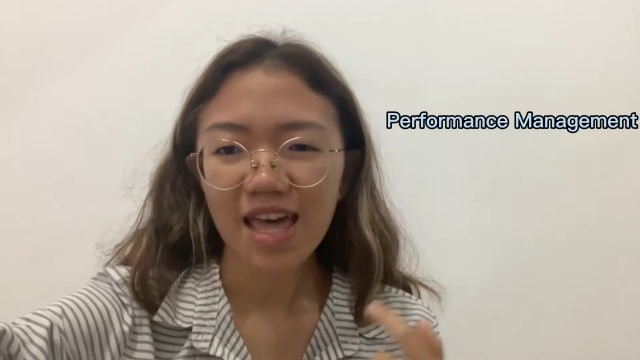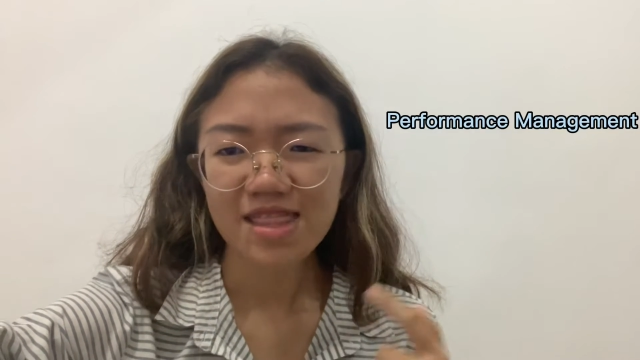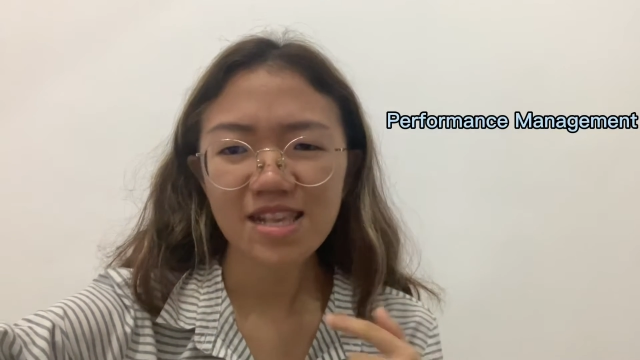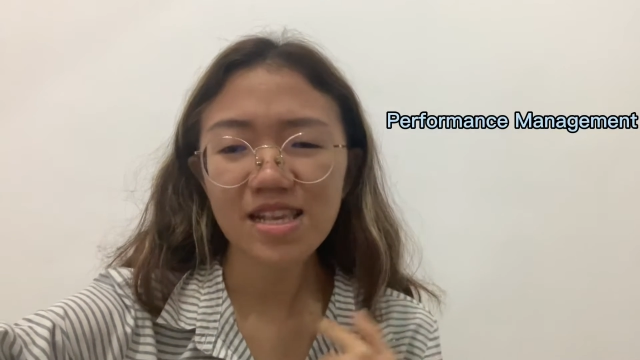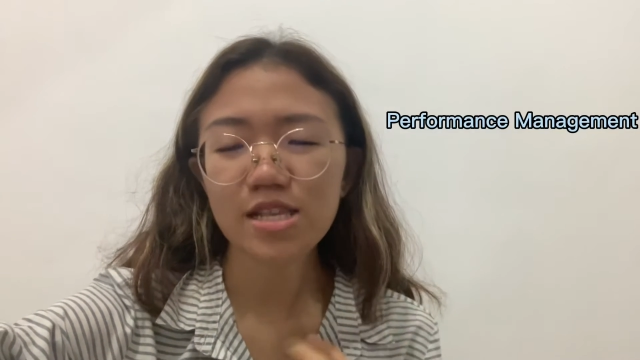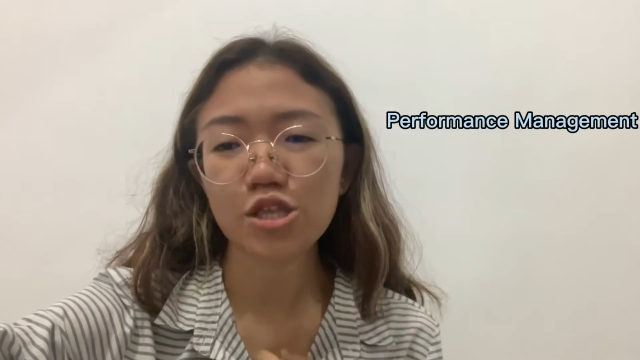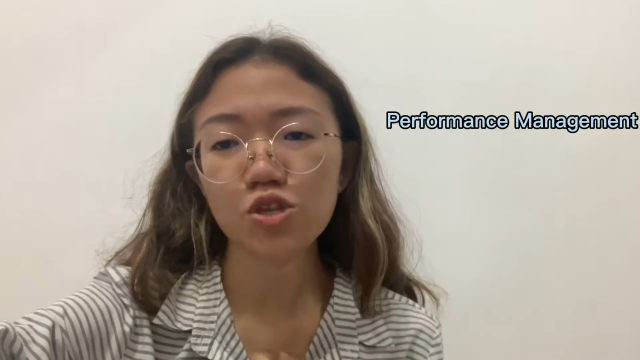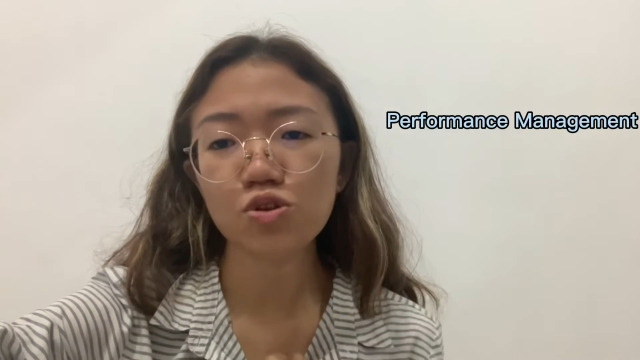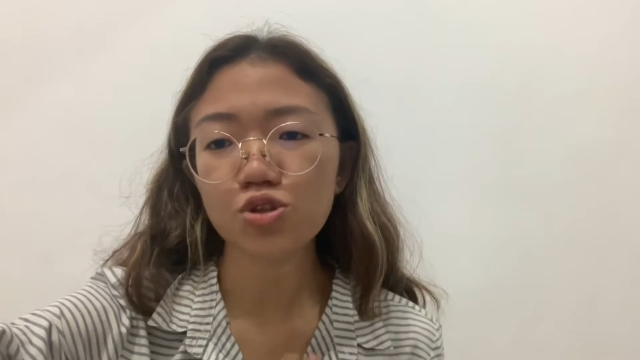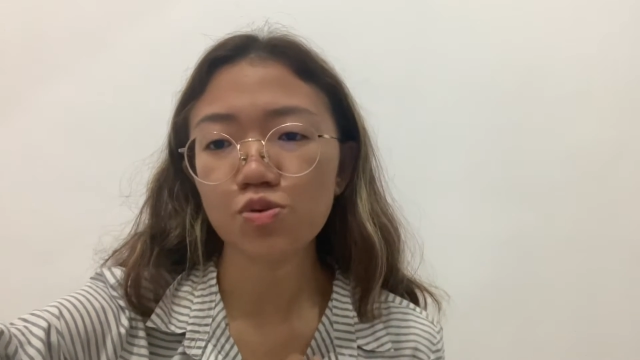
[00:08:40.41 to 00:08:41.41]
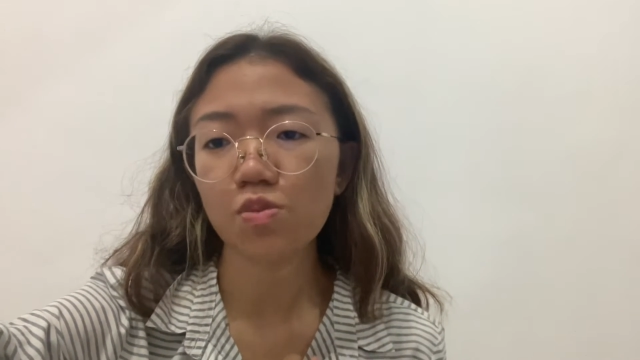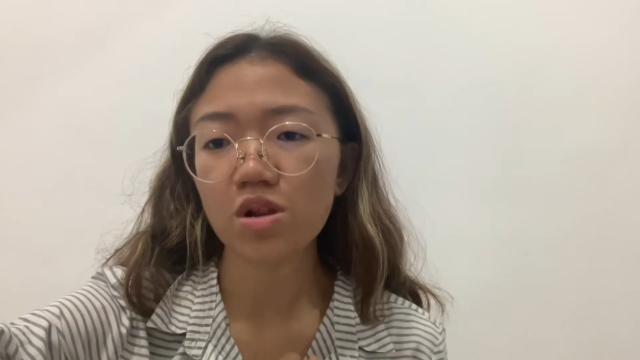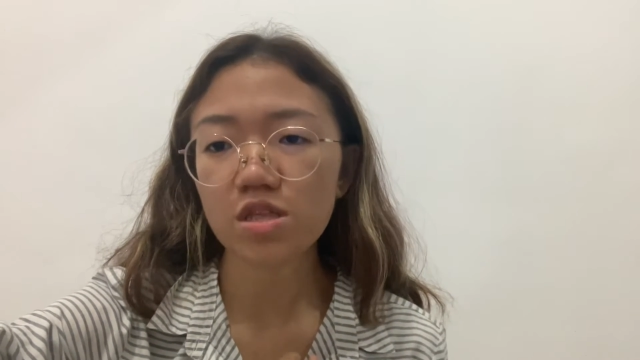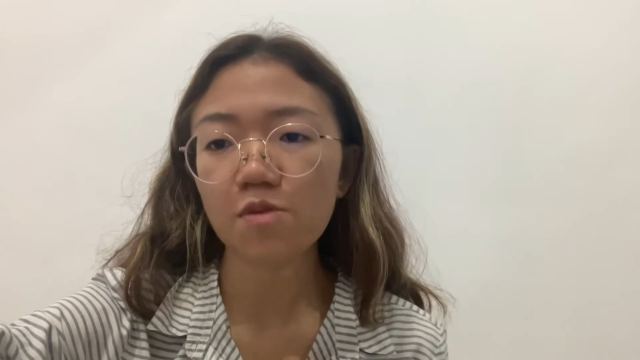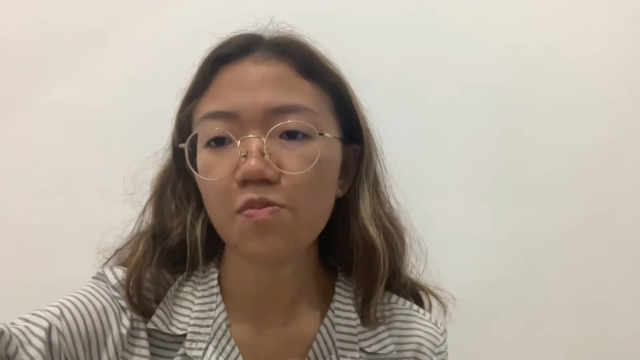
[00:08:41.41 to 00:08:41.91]
This is a tool to
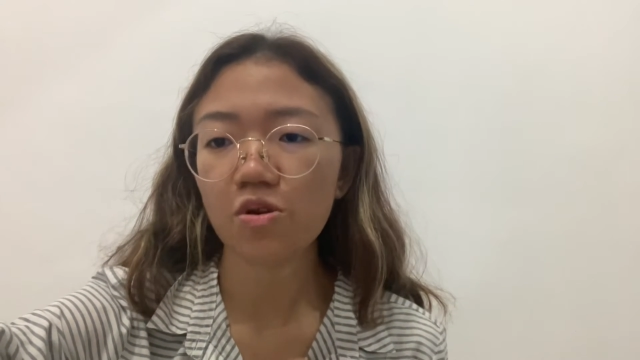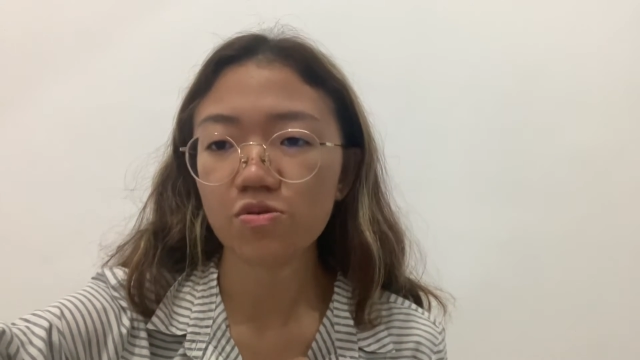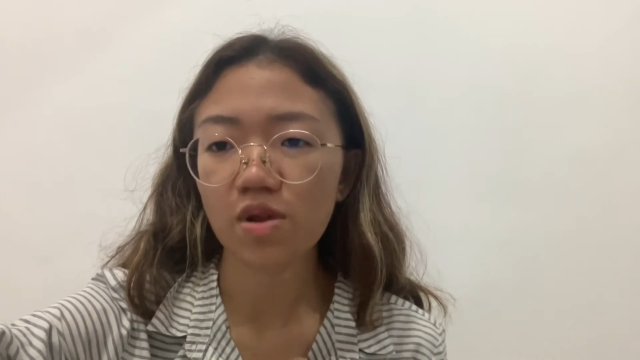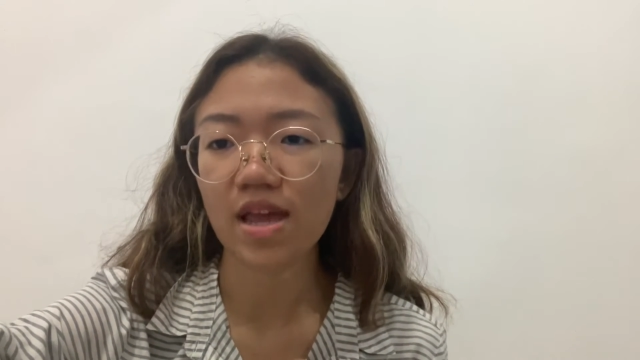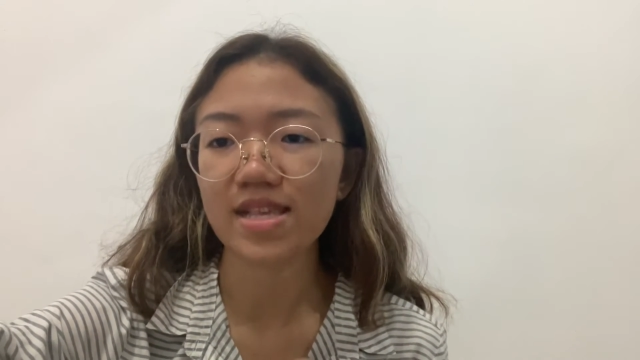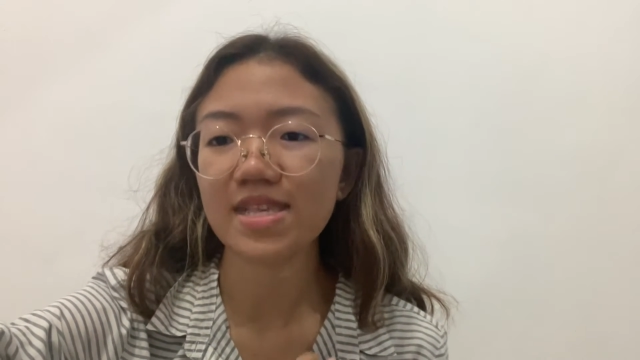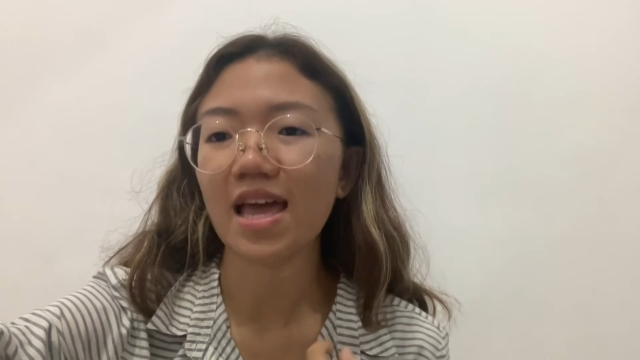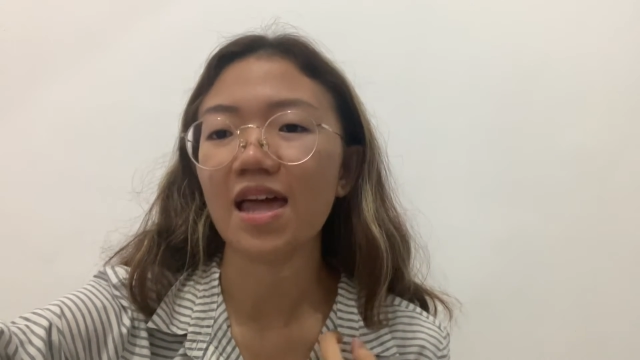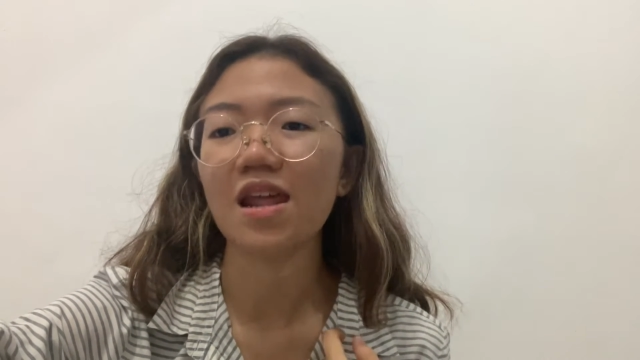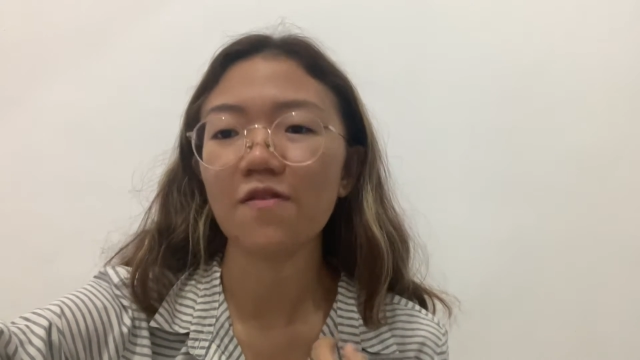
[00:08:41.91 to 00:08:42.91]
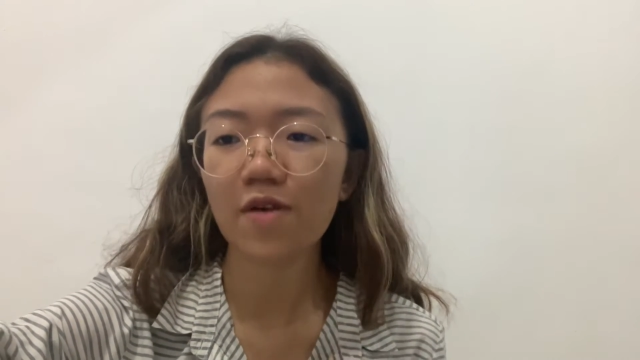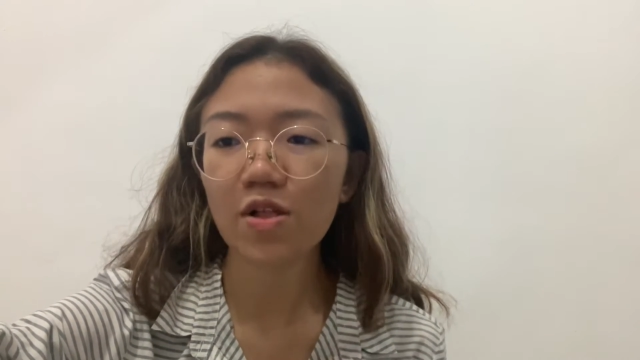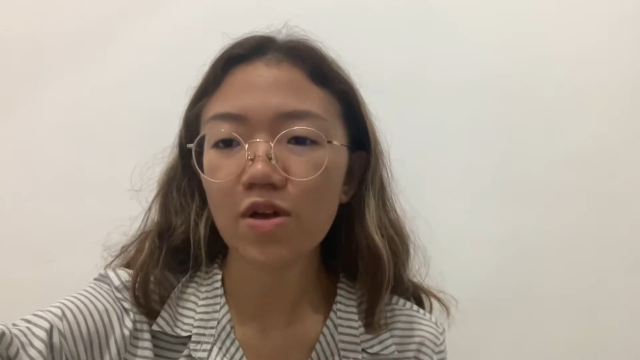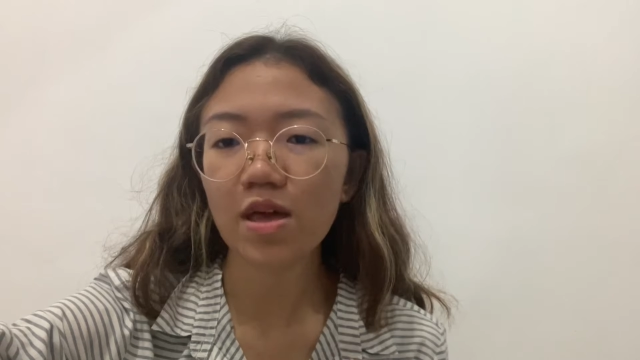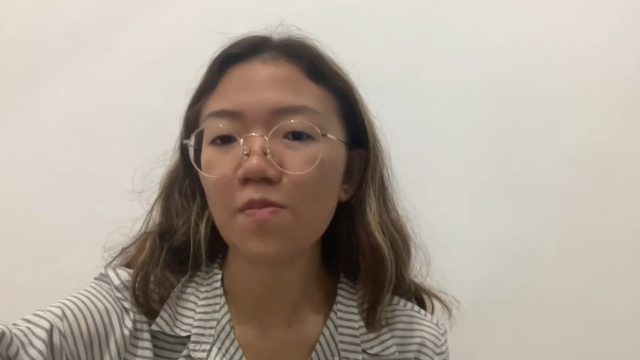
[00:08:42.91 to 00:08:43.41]
monitor progress and
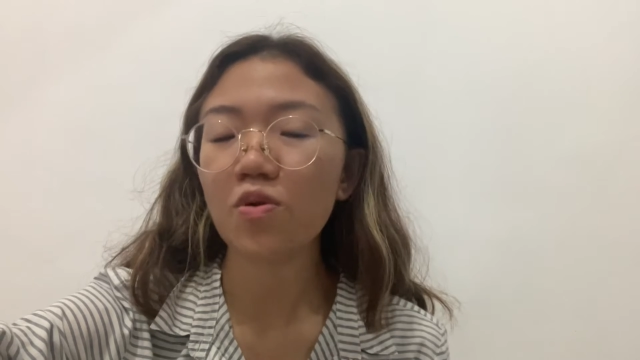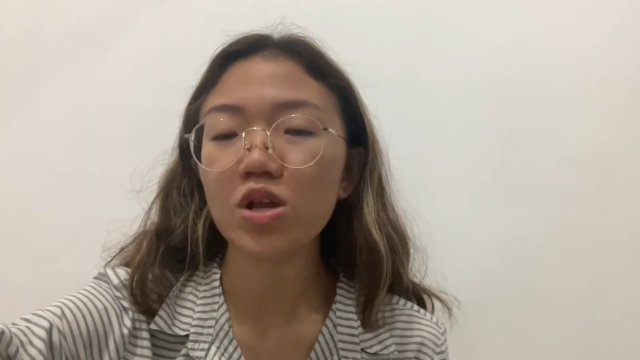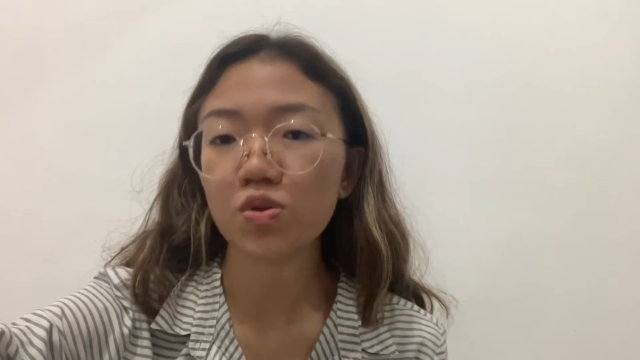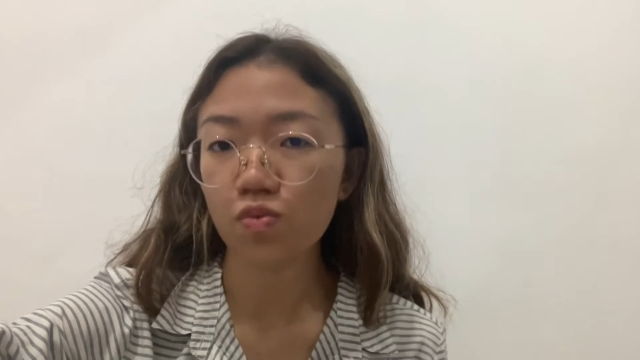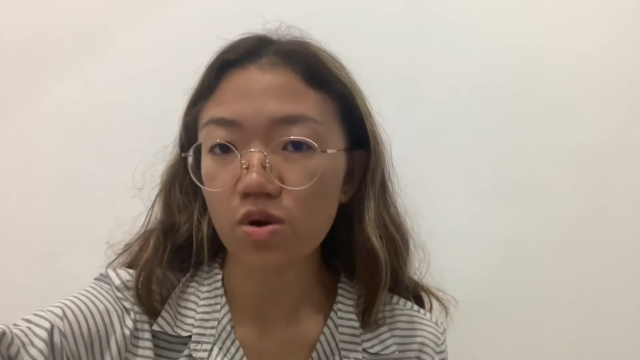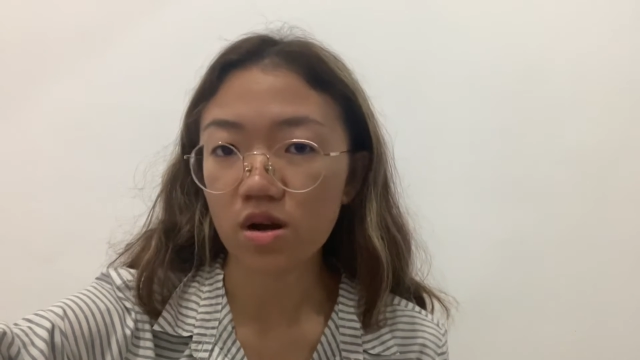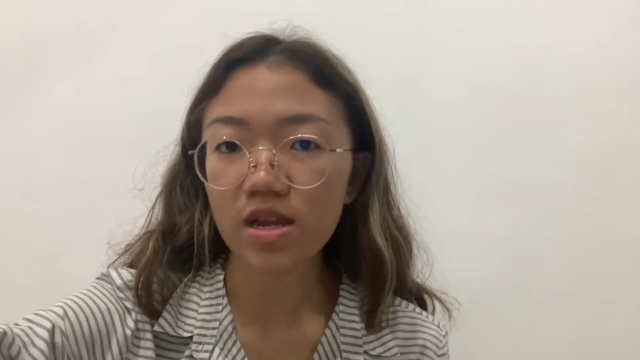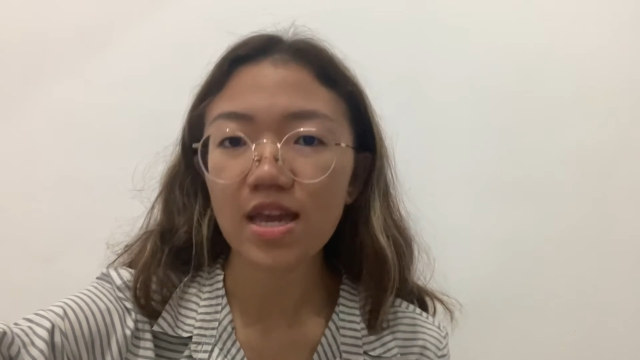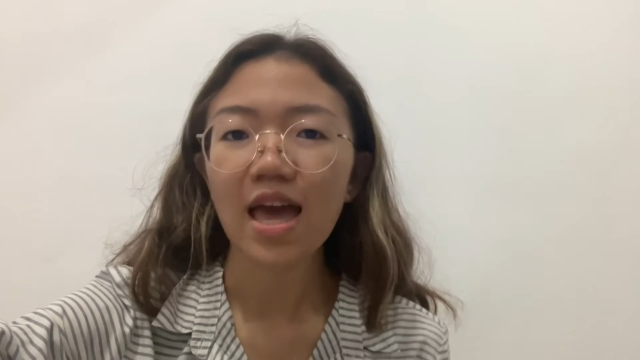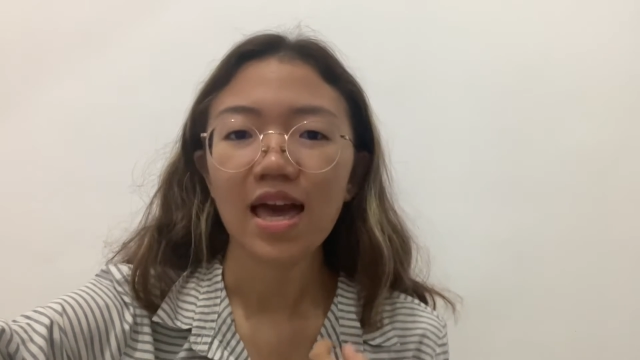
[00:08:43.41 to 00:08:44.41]
evaluate employees' work,